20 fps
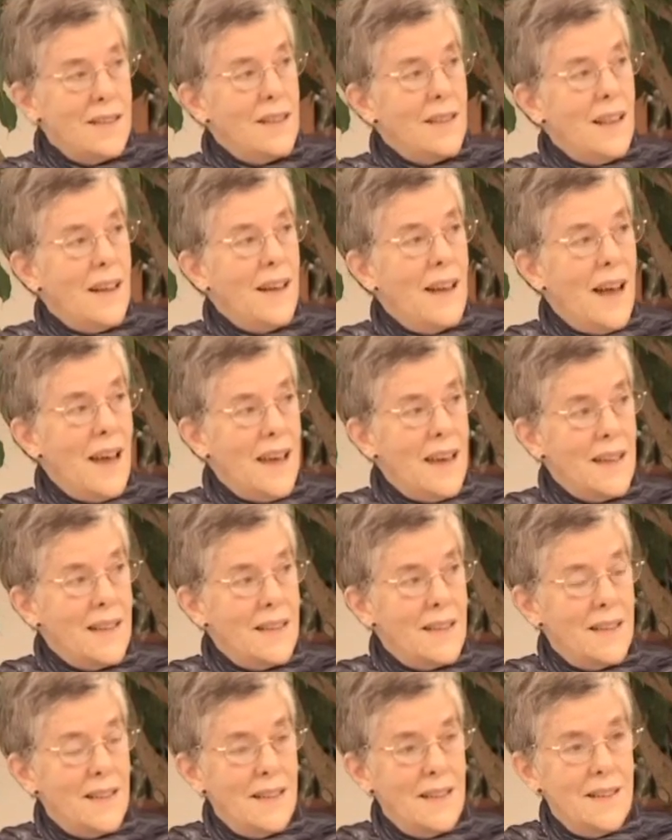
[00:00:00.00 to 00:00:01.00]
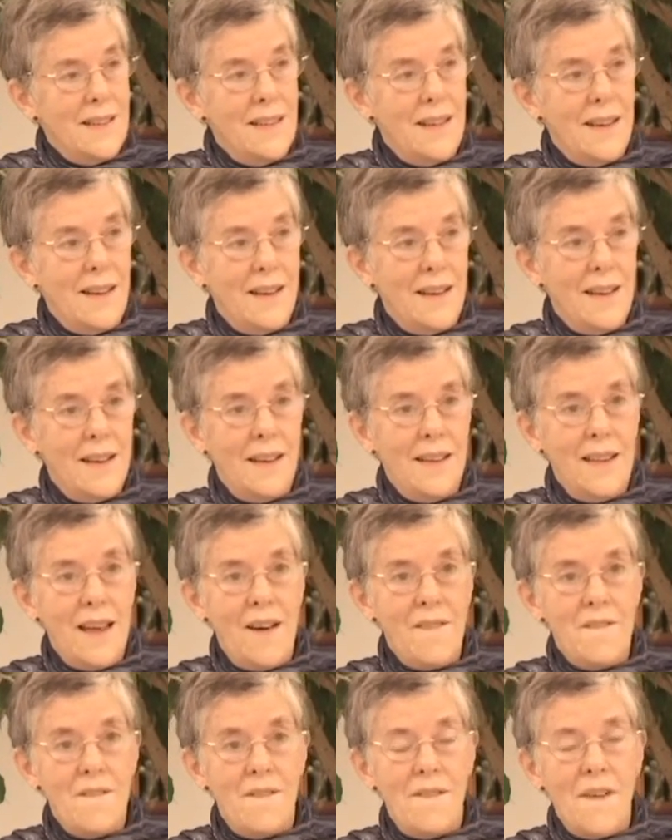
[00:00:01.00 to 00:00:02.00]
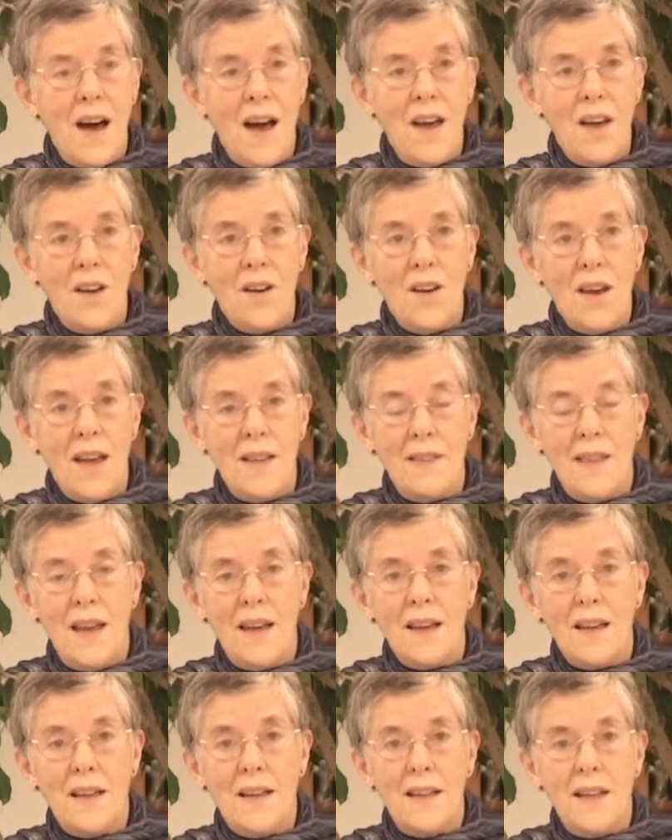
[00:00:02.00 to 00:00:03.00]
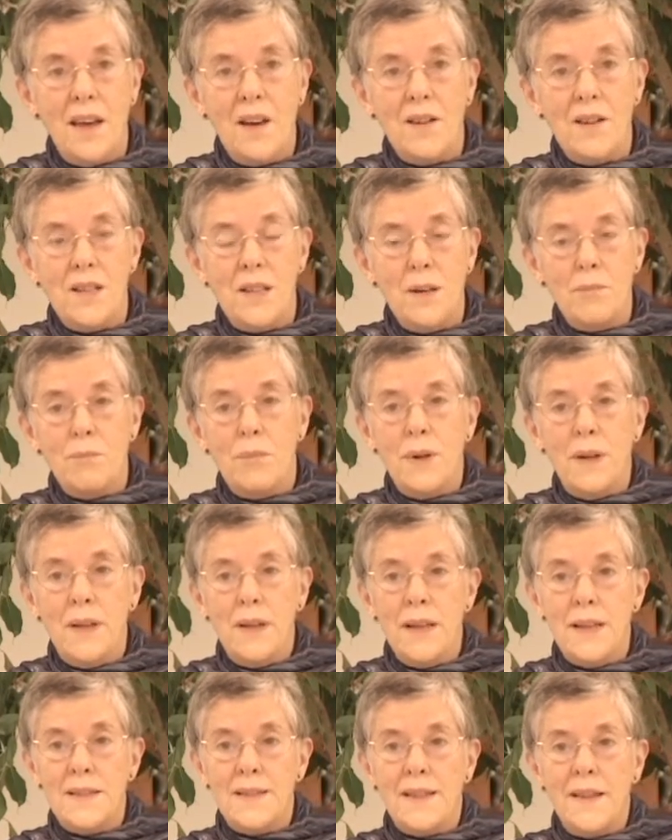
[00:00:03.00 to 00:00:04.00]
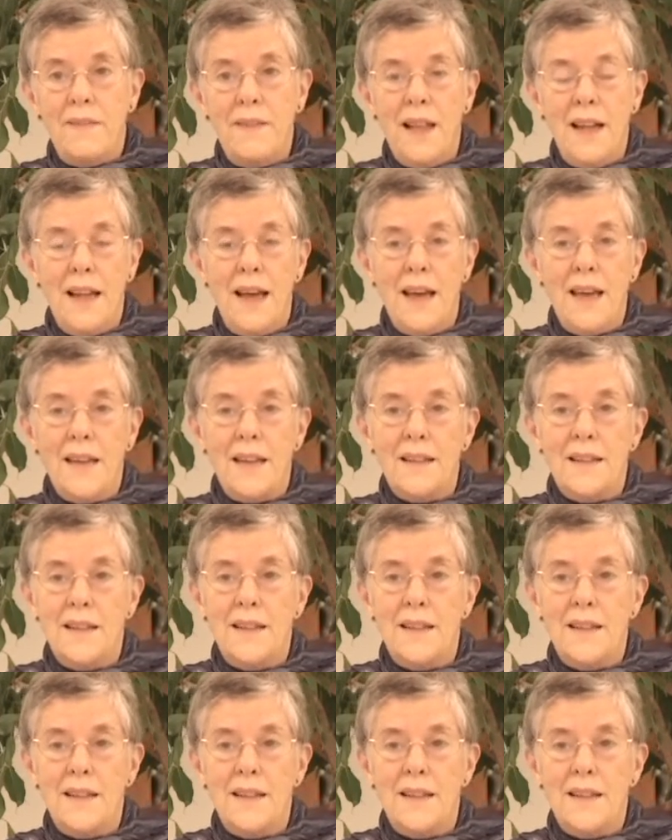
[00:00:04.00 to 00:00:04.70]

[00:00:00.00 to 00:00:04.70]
to the light and that fire and that clarity and brilliance of the light,